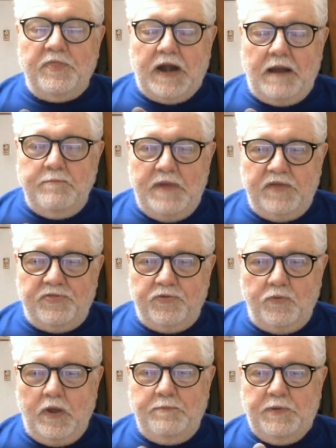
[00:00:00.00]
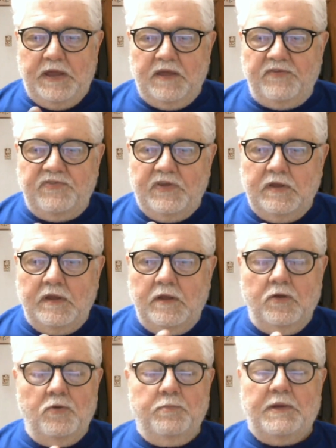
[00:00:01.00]
that I met through
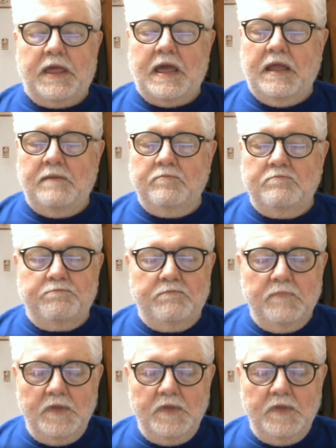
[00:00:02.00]
APSE who became